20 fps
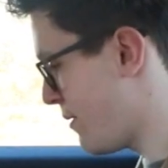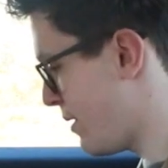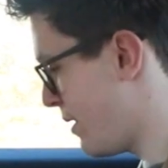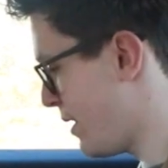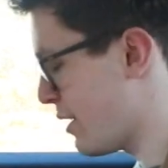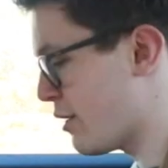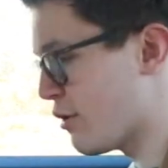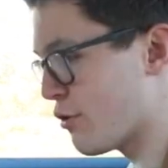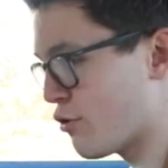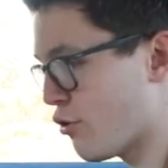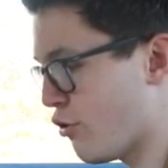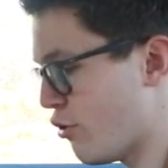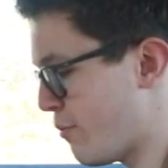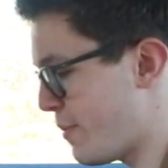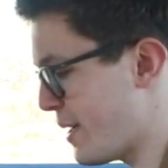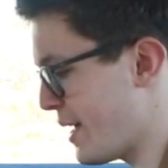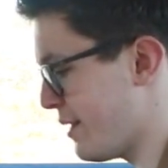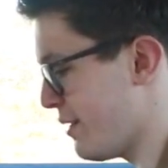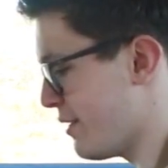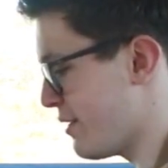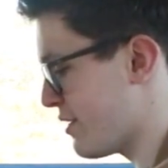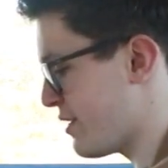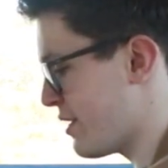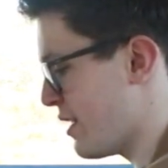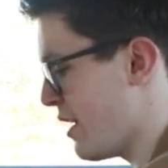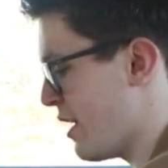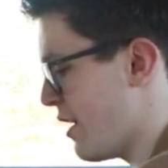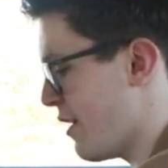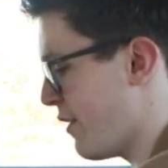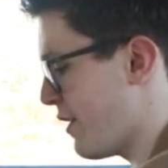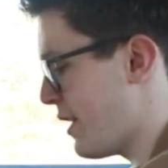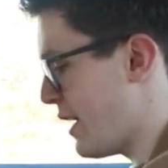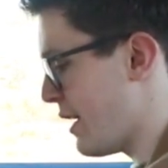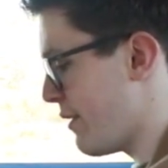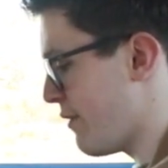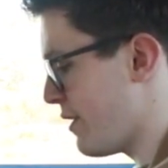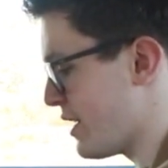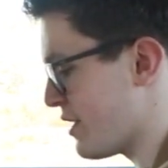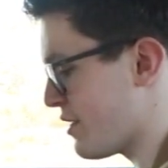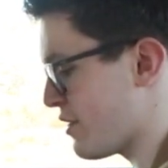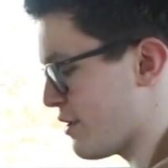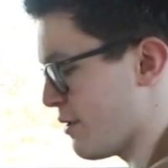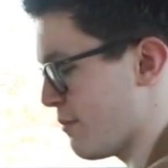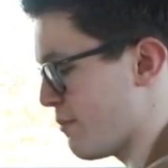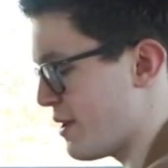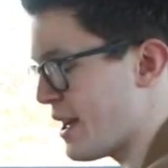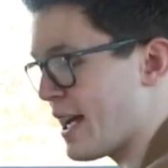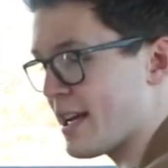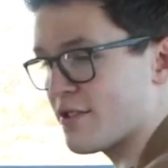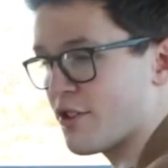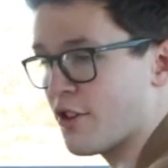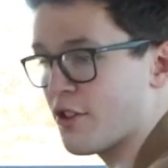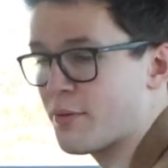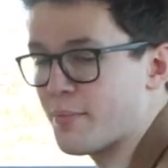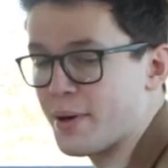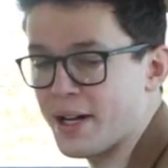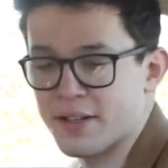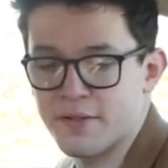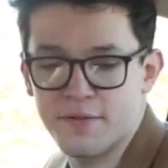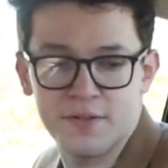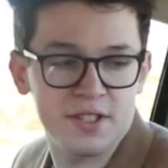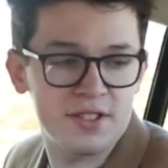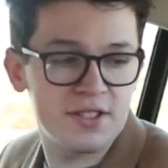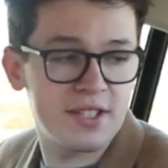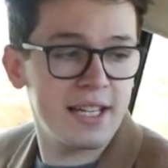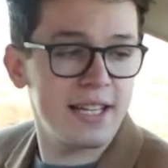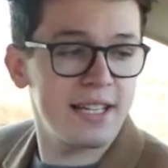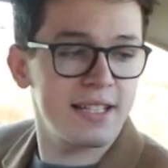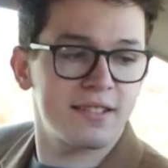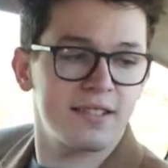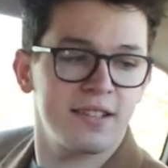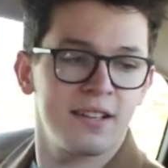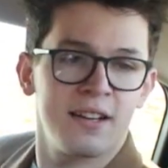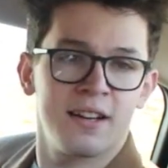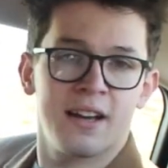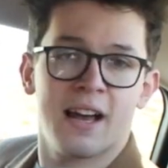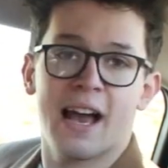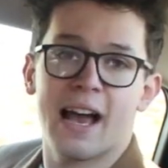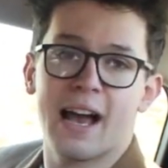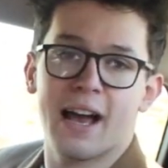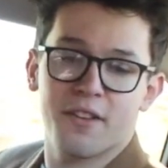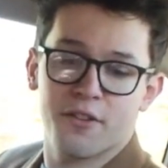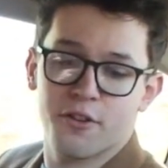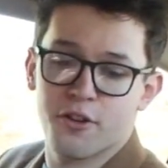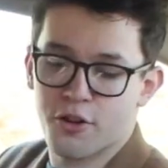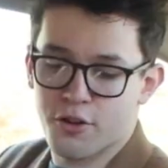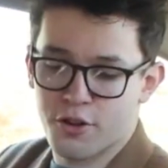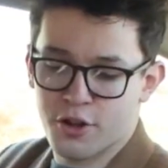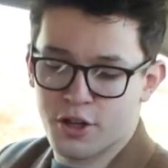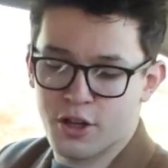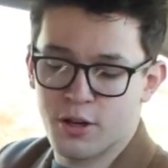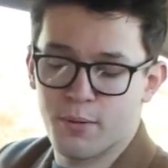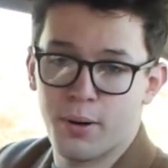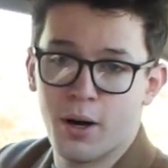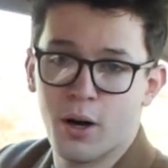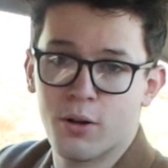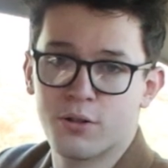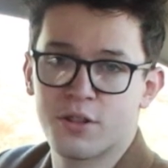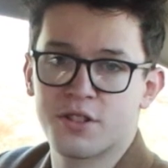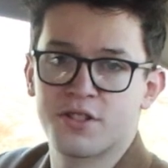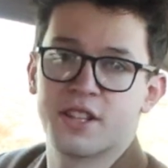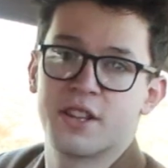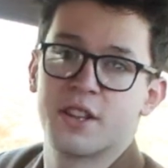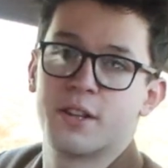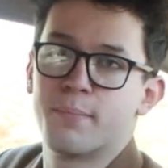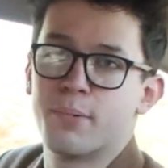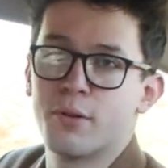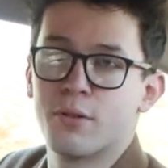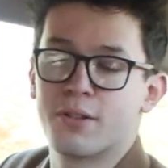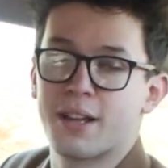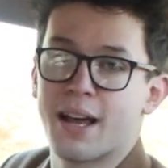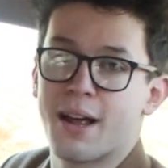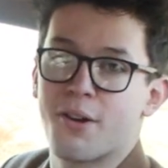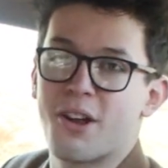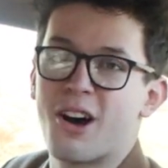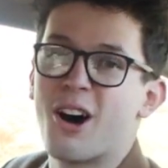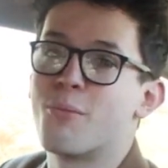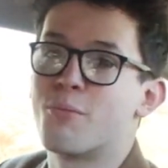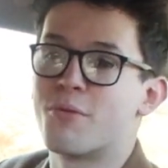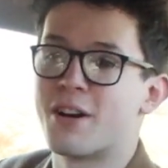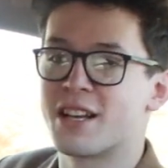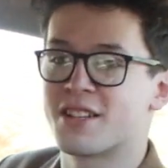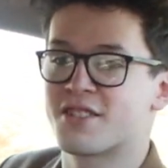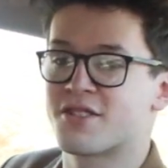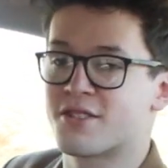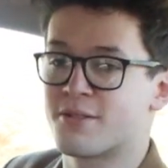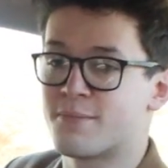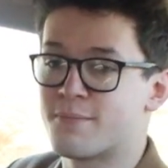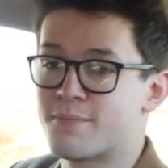little door bins, there is some nets on the back of the seats and the cup holders in the pull down armrest.